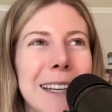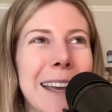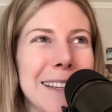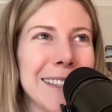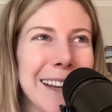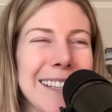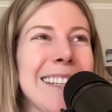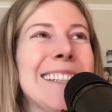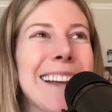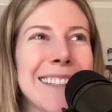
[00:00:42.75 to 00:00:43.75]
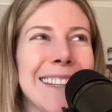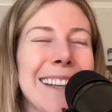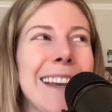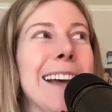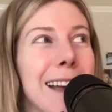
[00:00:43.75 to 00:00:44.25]
case like as
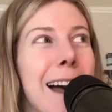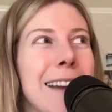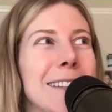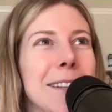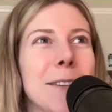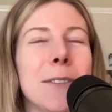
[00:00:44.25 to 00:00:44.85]
intensely as I do,